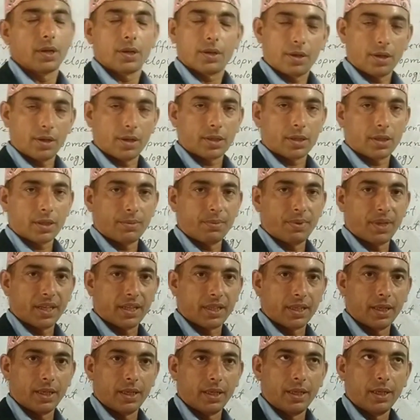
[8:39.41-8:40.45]

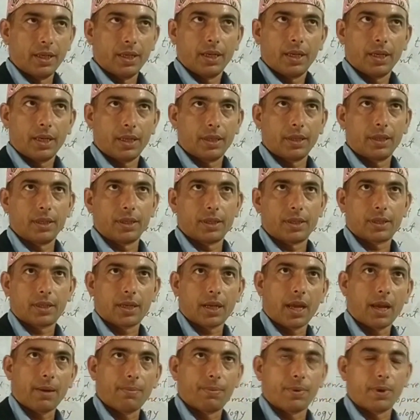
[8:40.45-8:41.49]
cultivated in this
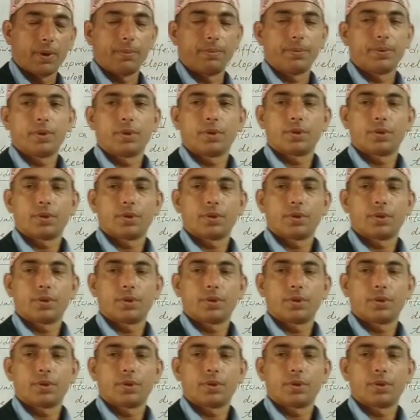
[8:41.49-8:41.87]
type of